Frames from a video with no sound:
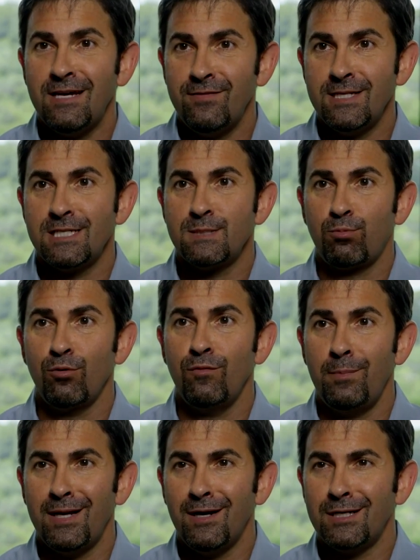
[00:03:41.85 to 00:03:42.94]
evidence has
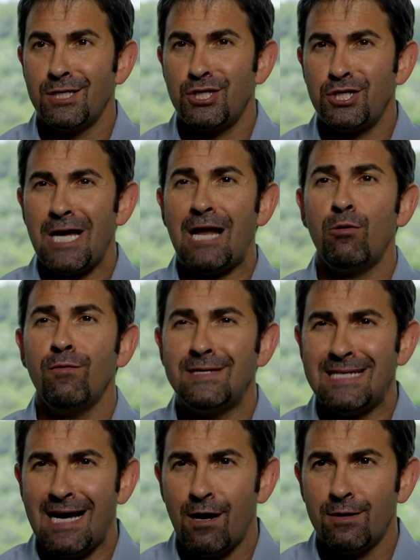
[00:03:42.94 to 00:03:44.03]
proven beyond a shadow of a
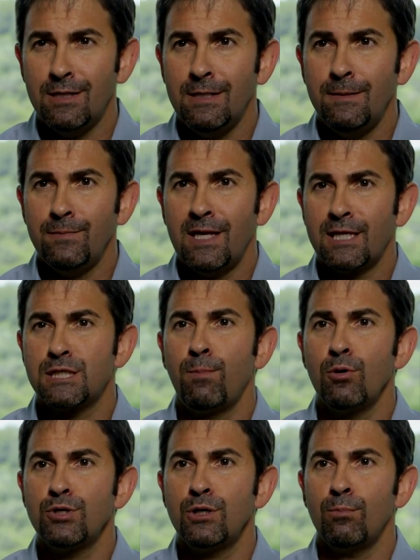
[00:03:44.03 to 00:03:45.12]
doubt that
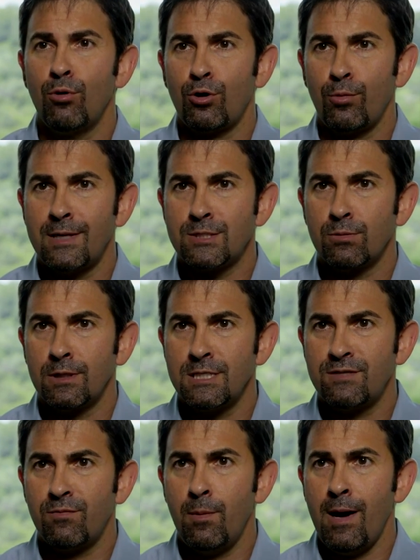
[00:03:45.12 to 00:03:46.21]
exposure to mercury as
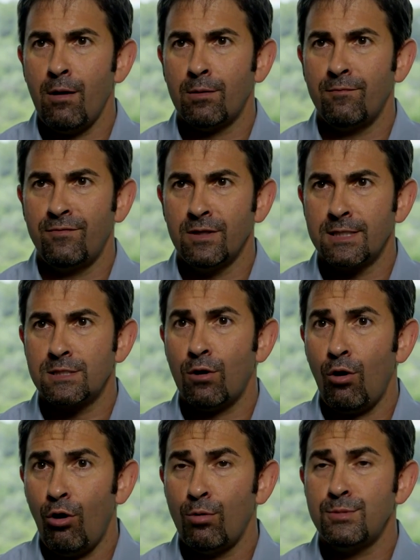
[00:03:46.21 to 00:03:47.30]
released from amalgam fillings
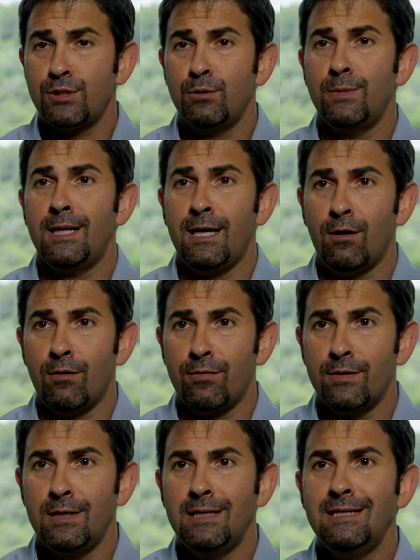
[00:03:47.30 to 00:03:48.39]
harms human health,
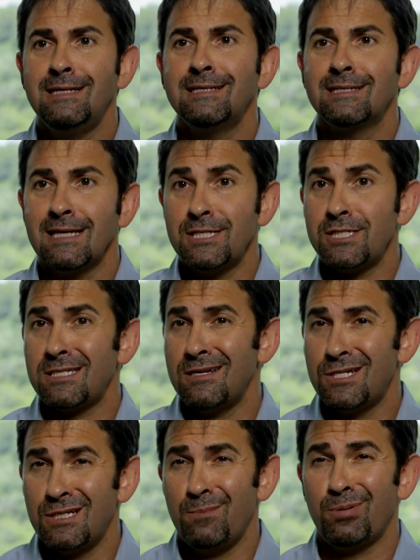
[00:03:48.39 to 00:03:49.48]
the
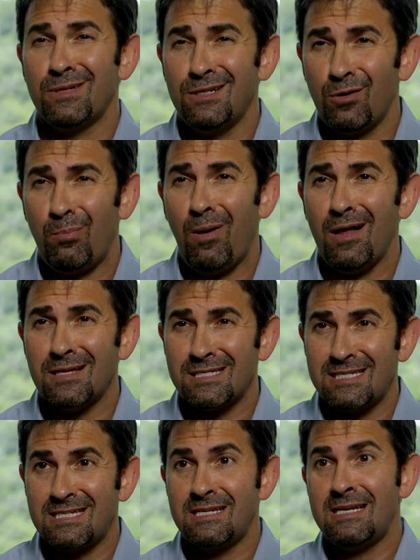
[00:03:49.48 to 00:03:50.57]
legislation and political
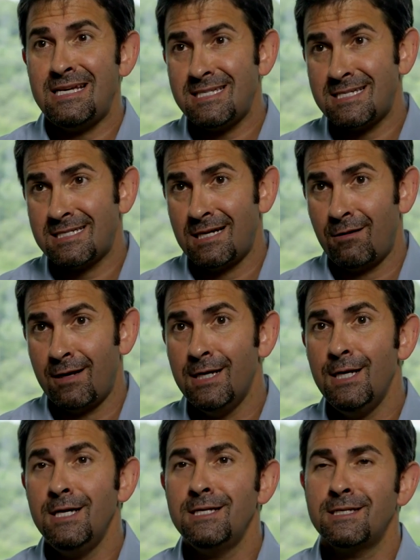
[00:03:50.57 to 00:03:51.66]
policies necessary
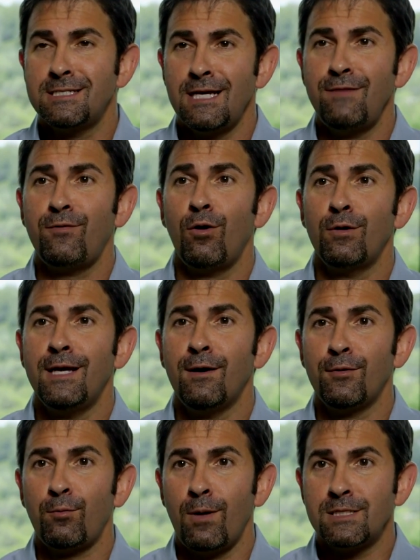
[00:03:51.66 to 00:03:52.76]
to safeguard the
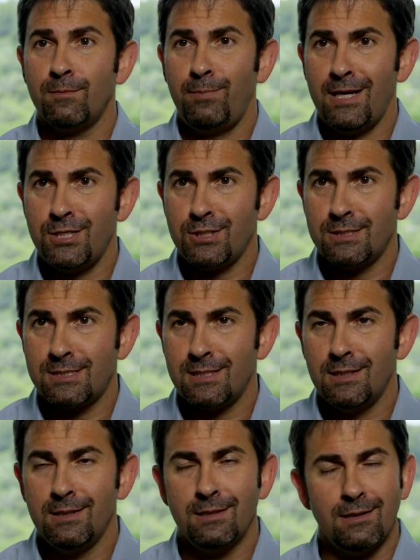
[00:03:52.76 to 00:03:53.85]
health rights of patients
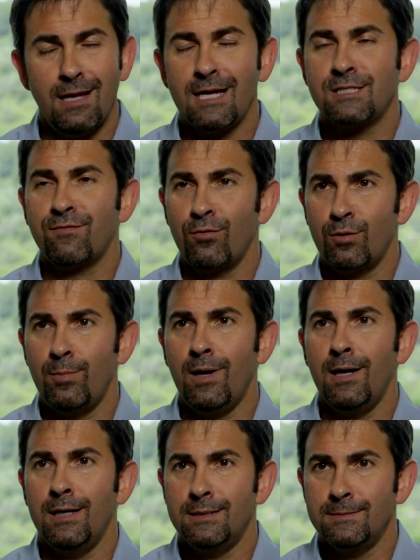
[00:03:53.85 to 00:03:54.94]
lags further
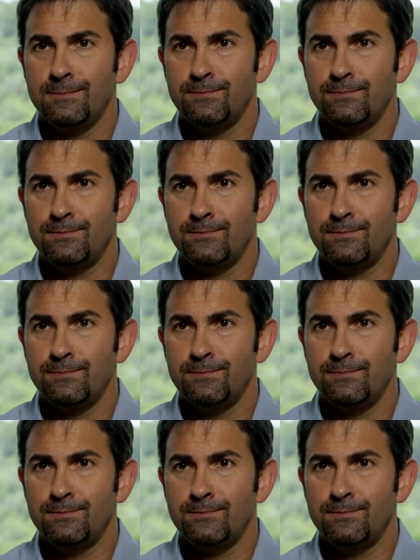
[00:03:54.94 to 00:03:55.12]
behind.